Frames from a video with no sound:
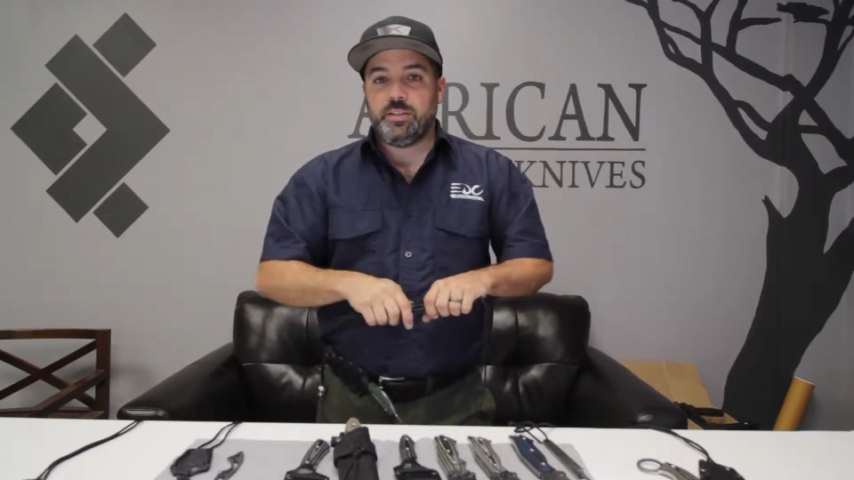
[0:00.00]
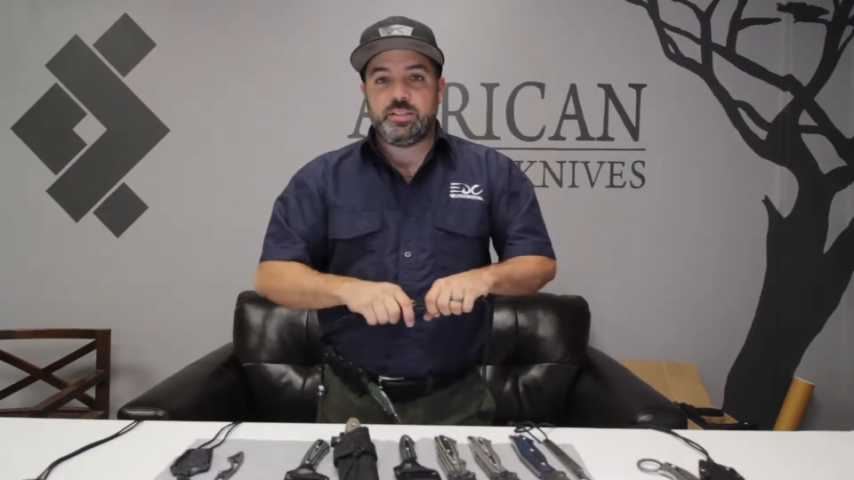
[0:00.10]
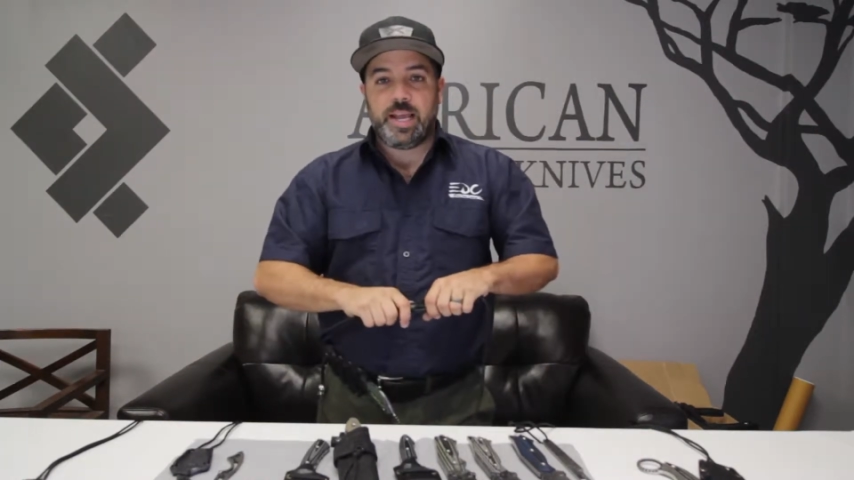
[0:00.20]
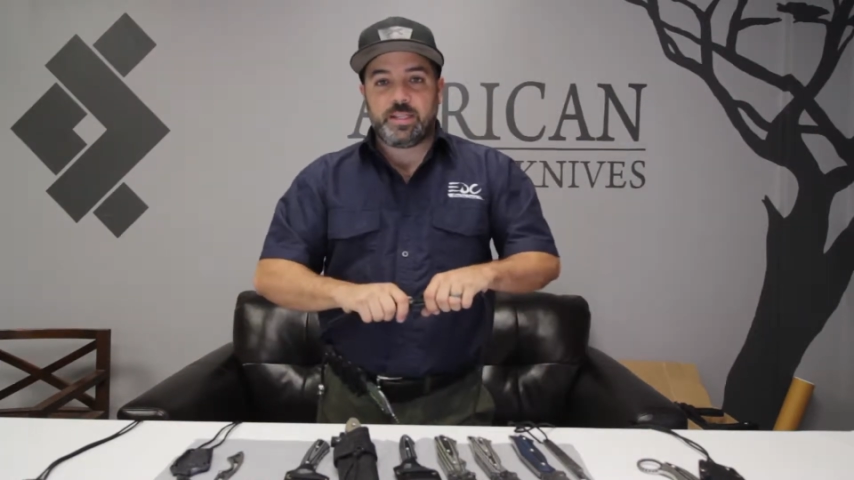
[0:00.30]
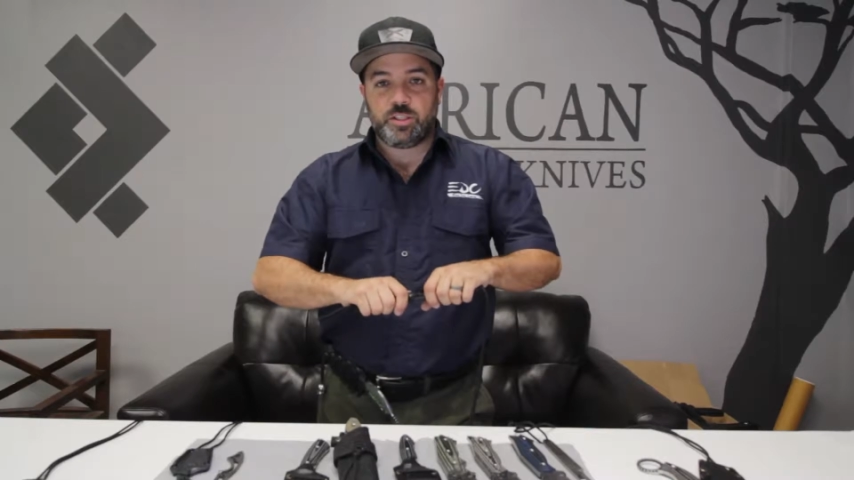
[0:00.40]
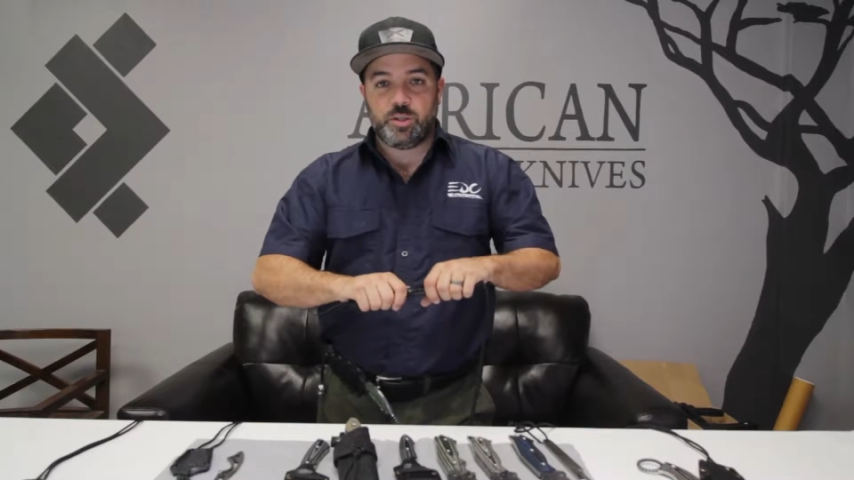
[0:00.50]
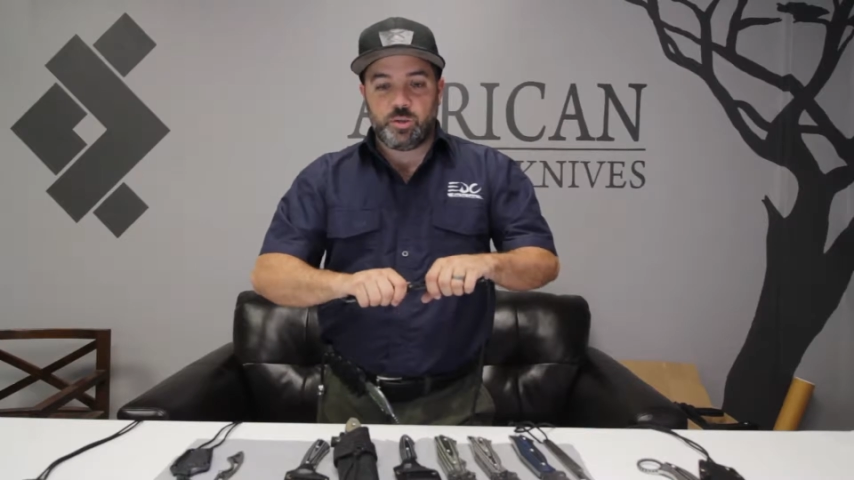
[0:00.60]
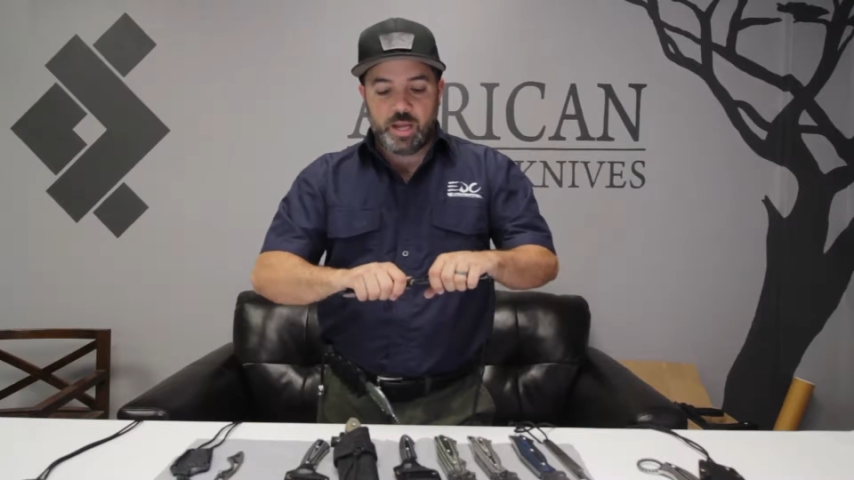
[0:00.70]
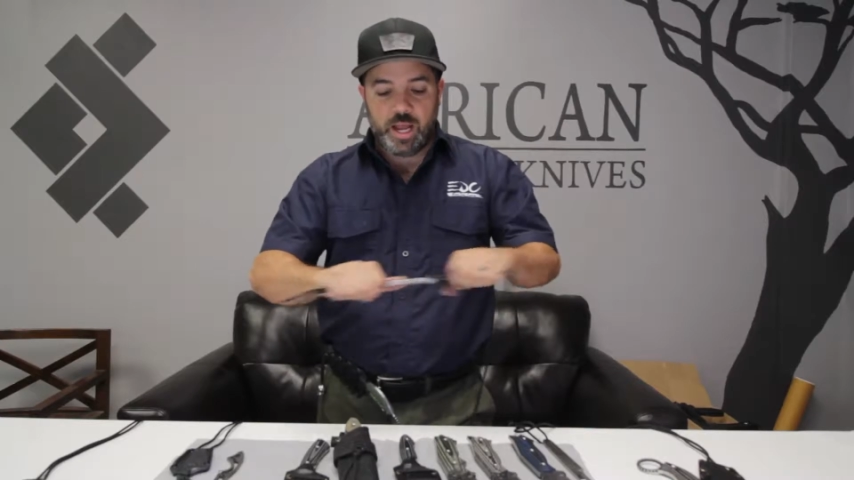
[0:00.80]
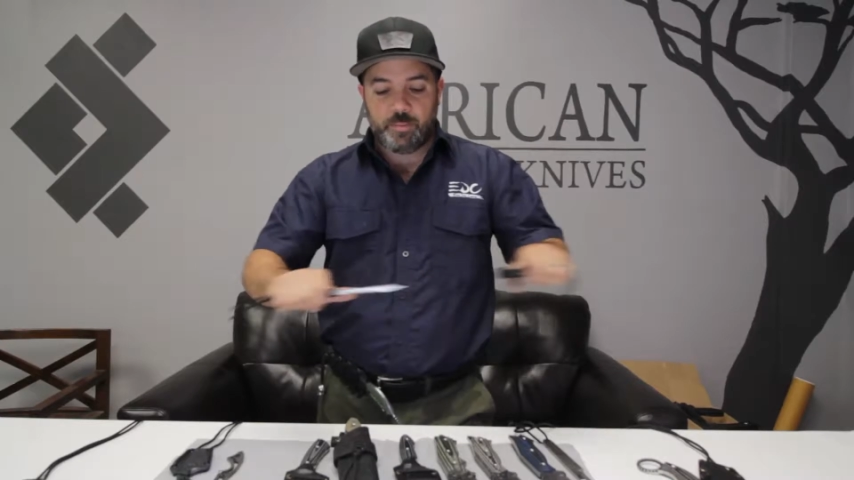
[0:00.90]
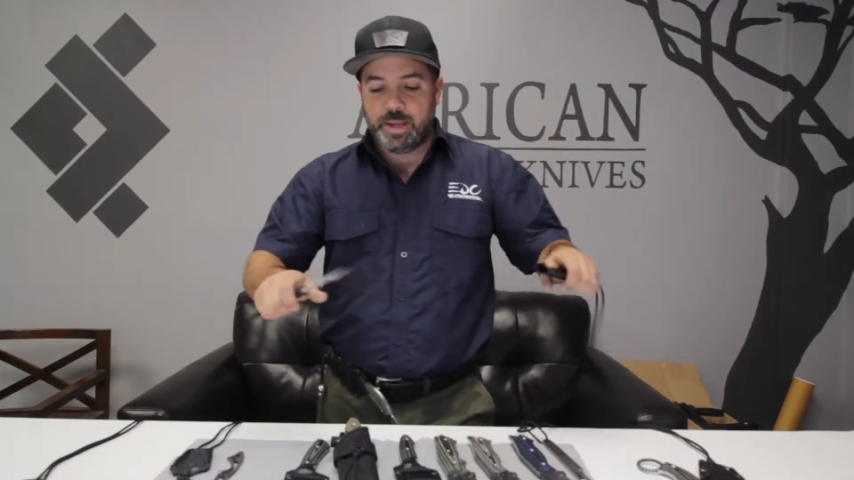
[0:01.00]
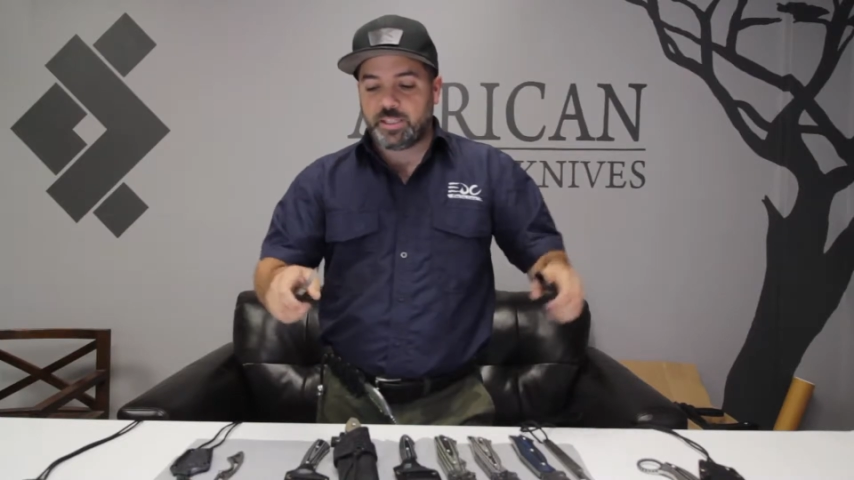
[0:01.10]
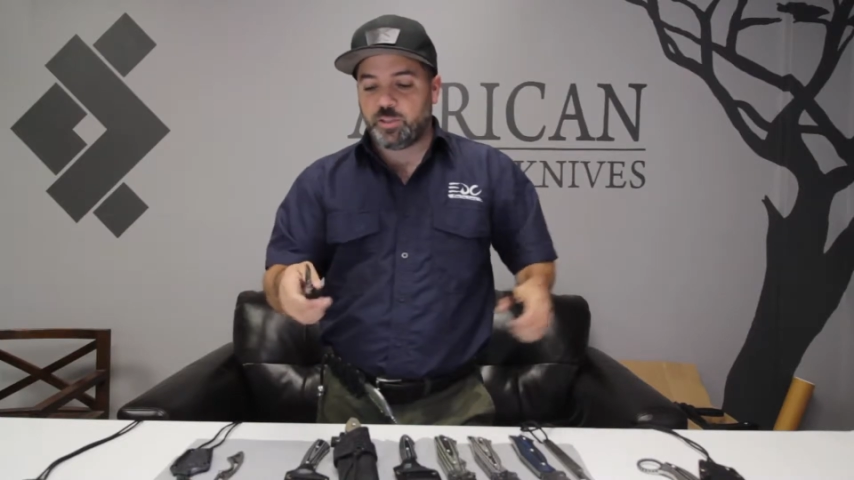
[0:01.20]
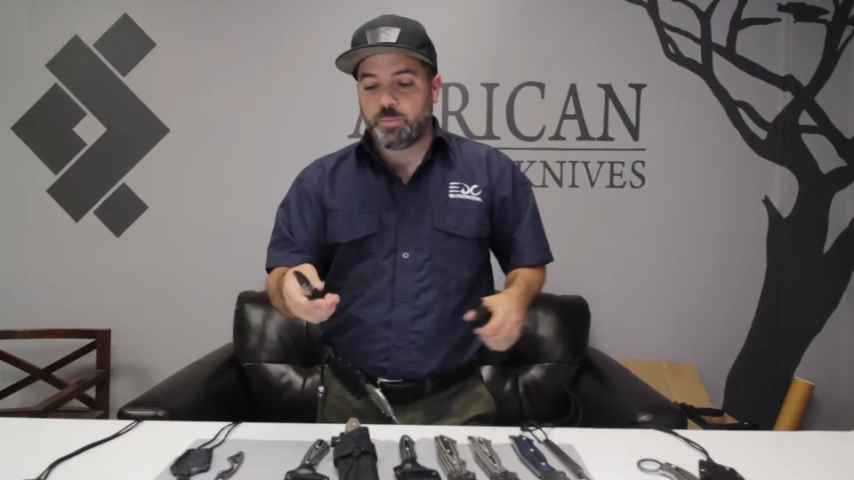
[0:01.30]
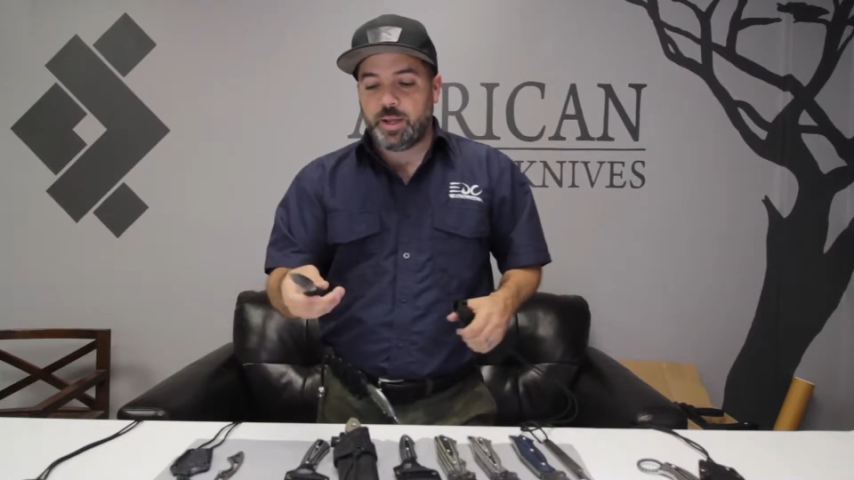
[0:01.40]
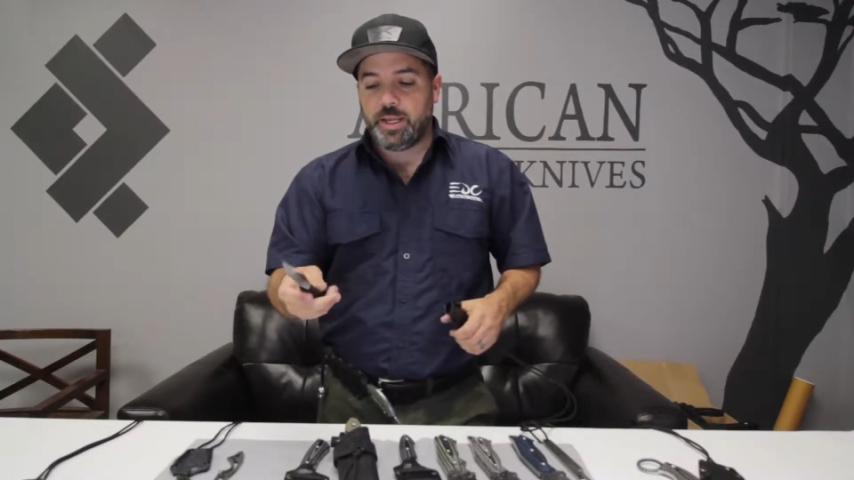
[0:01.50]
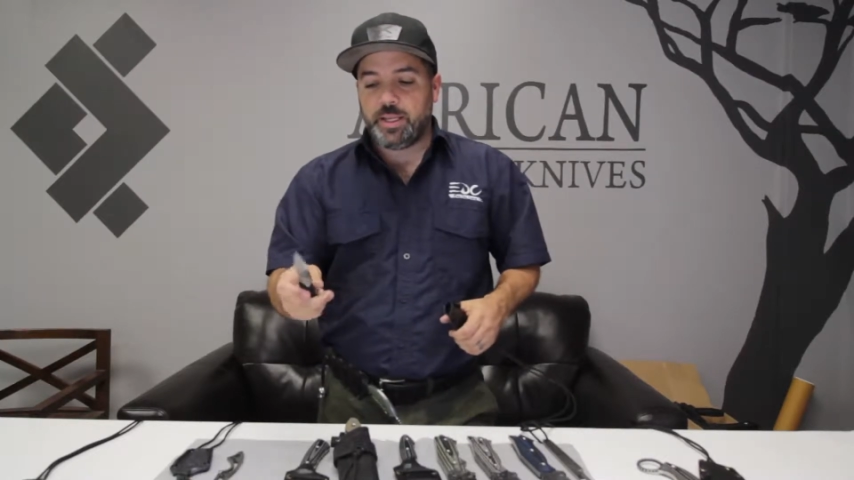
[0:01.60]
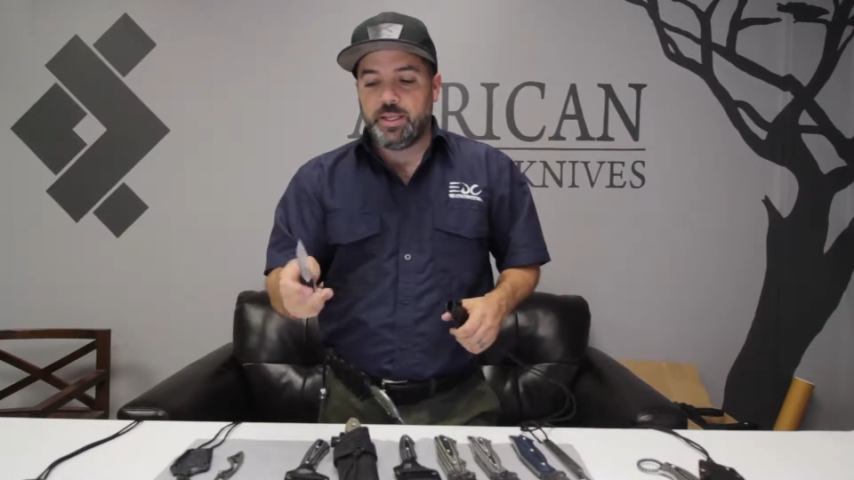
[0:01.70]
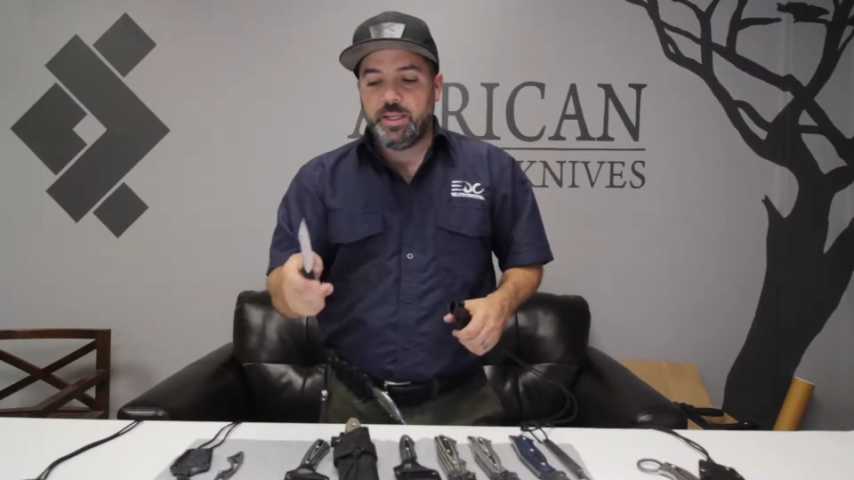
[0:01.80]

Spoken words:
tactical combat spike